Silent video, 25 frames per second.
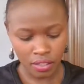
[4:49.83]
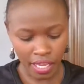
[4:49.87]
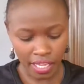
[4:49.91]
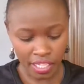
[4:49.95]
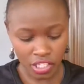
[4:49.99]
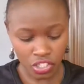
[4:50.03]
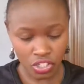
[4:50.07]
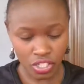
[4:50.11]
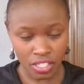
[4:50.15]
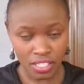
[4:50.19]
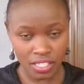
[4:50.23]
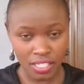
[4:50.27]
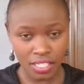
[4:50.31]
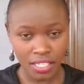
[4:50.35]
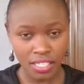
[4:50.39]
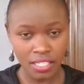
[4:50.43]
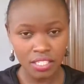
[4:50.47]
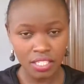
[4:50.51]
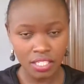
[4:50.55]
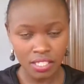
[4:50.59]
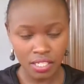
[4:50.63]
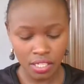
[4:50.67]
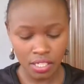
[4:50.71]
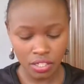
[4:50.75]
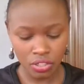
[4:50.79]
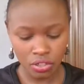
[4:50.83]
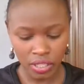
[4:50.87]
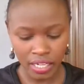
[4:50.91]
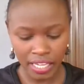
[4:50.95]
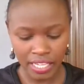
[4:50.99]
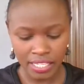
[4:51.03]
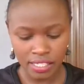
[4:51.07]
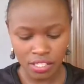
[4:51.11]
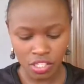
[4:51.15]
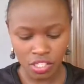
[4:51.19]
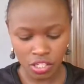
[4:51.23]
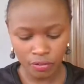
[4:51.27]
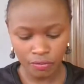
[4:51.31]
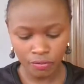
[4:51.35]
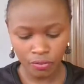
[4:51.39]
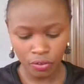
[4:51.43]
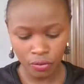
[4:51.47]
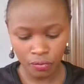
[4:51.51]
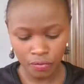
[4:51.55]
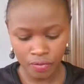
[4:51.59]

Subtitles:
HTC Decentralized Chief